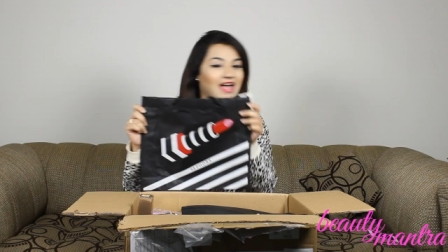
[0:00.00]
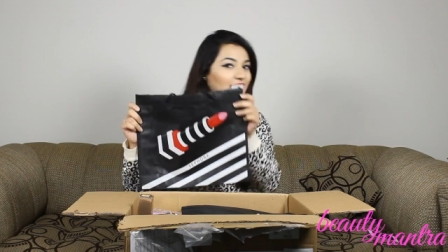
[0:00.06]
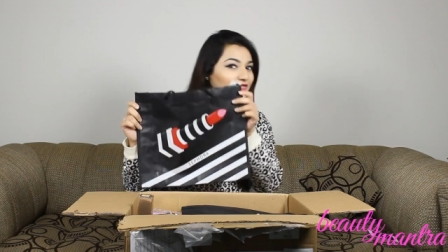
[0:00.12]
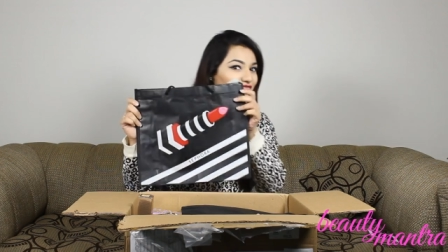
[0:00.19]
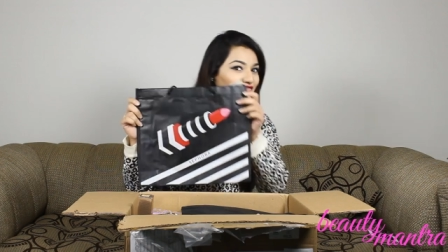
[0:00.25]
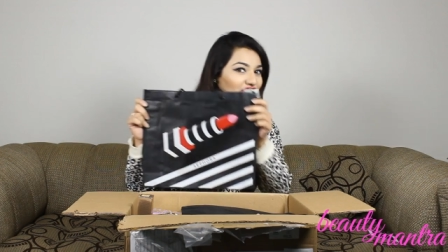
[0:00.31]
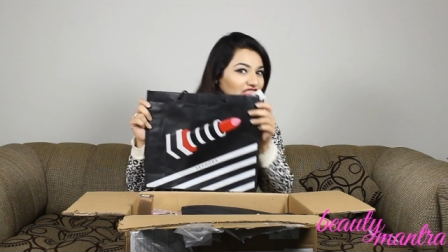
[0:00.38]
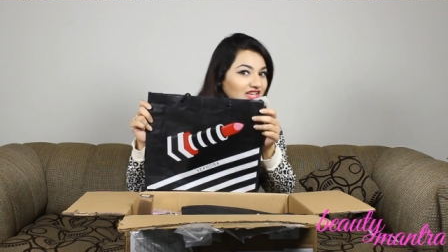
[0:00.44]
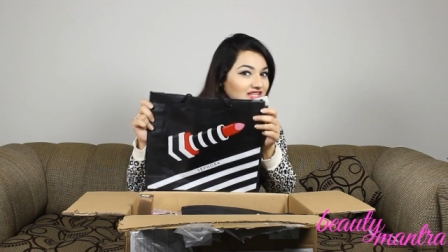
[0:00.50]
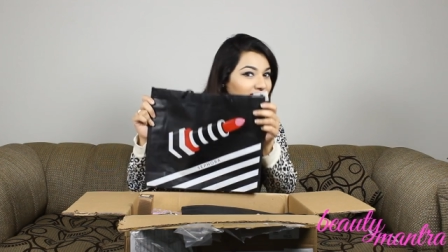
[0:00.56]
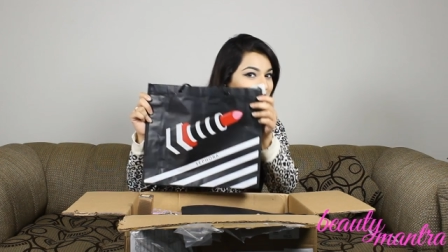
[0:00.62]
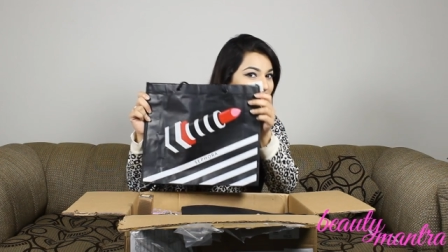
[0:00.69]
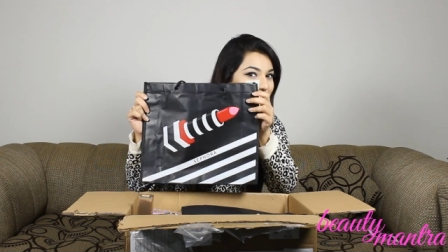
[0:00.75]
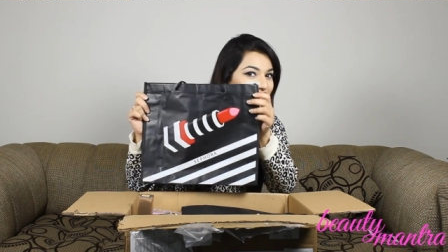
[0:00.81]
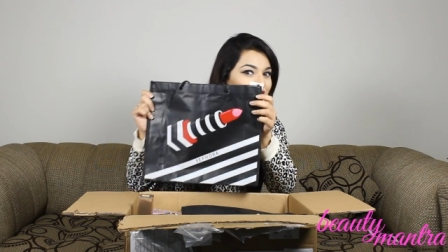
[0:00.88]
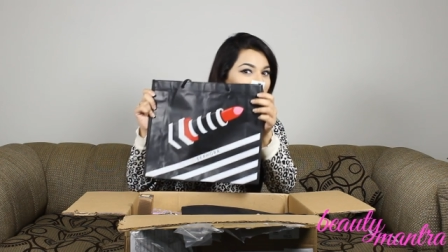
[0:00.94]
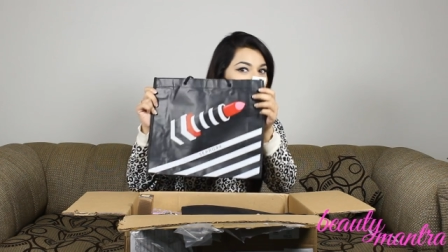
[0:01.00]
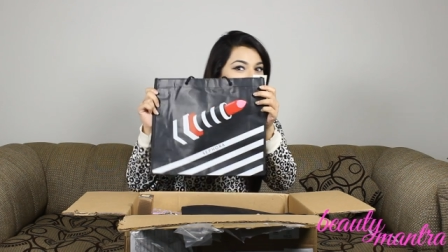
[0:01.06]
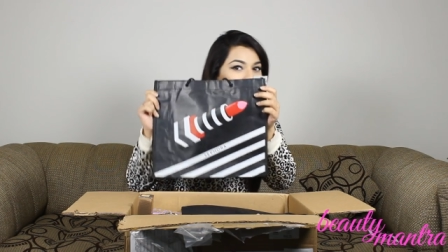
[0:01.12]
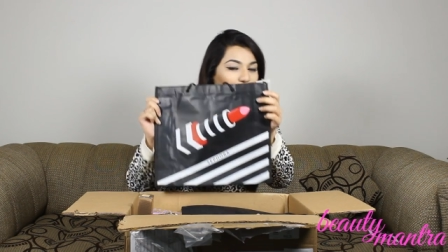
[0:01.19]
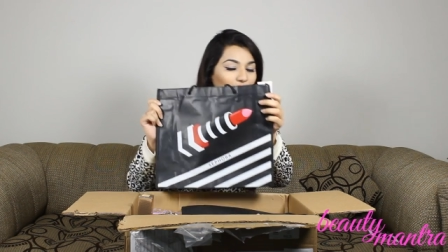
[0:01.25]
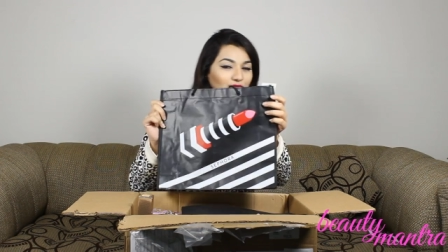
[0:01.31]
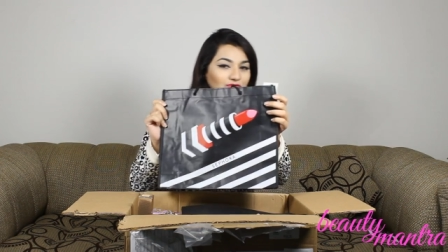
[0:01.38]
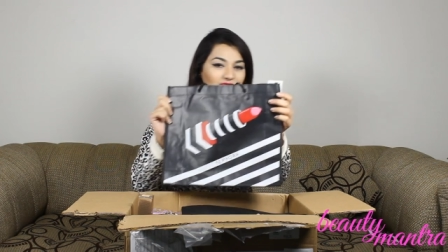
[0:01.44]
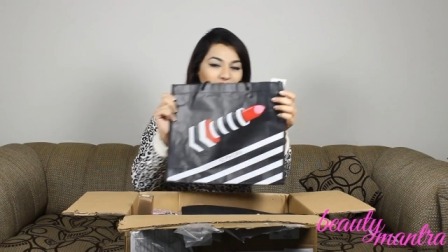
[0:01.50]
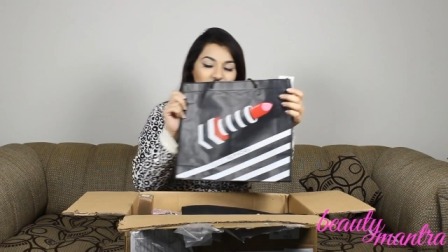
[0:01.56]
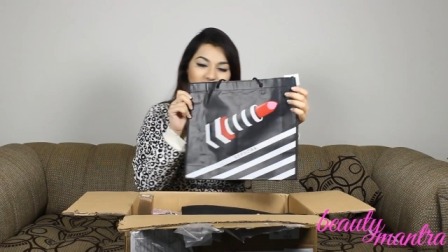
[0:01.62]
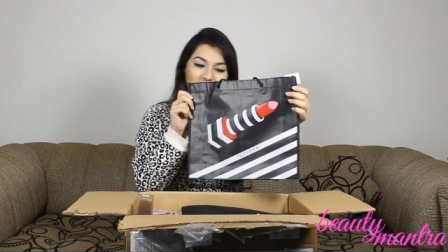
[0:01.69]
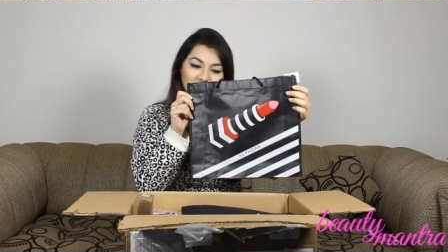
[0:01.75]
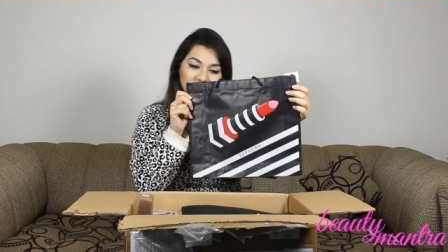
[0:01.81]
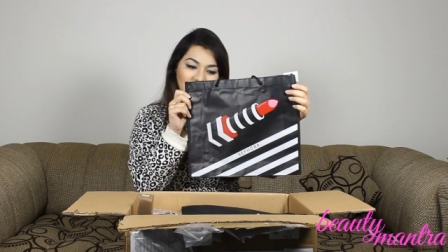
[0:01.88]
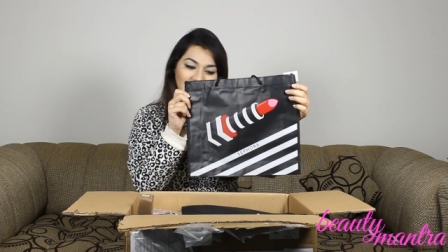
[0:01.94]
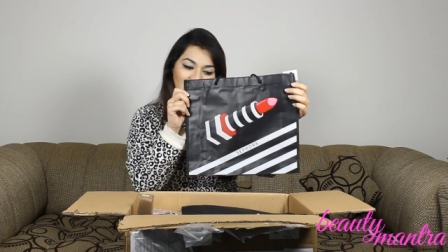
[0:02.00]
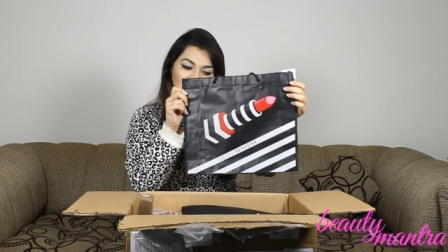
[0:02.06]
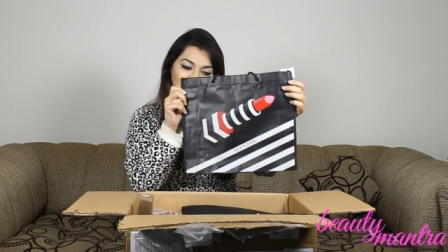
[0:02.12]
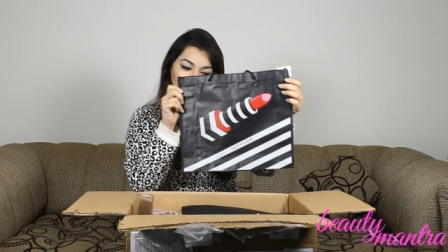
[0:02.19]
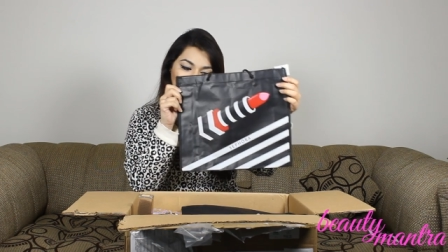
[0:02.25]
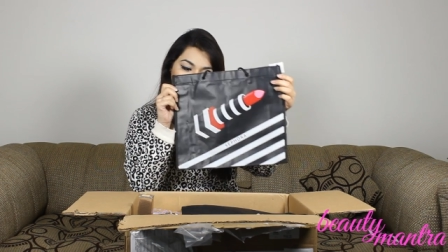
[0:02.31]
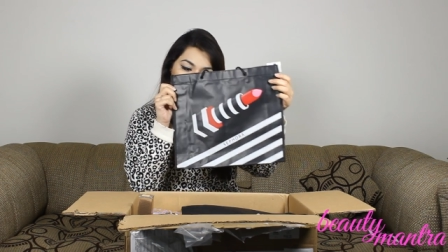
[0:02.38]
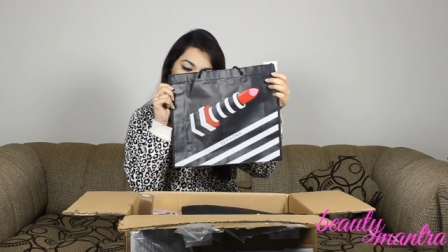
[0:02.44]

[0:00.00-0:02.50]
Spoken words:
and this is the proof that I